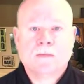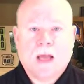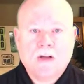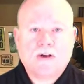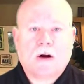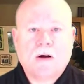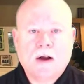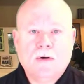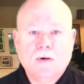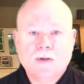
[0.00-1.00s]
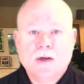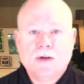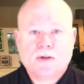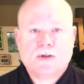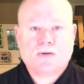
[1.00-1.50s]
HROs
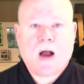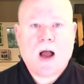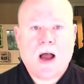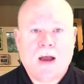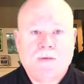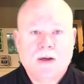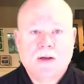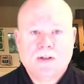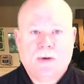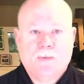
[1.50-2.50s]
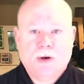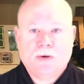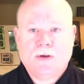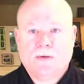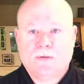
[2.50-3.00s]
strive to
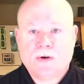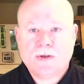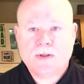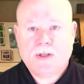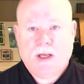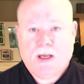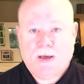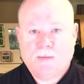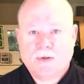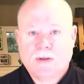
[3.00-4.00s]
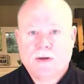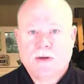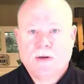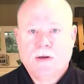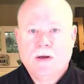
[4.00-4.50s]
build diverse teams
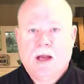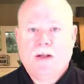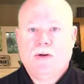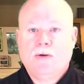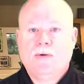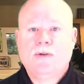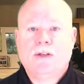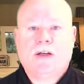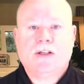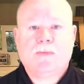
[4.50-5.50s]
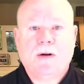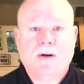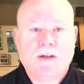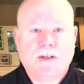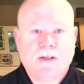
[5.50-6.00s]
and use the
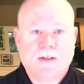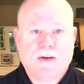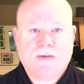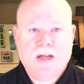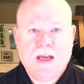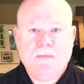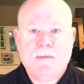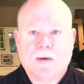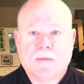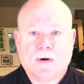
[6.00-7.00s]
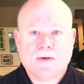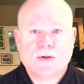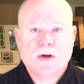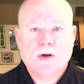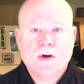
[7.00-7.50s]
experiences of team
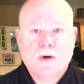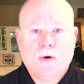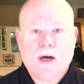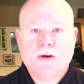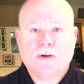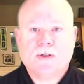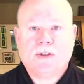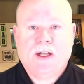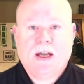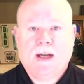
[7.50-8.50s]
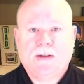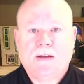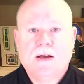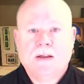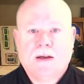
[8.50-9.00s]
members who understand
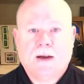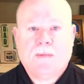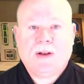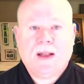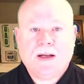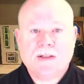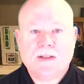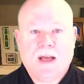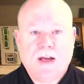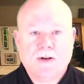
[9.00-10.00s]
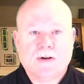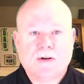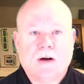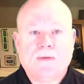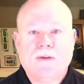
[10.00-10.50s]
the complex
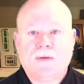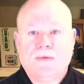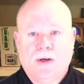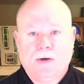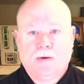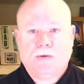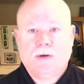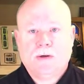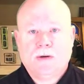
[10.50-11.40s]
nature of their field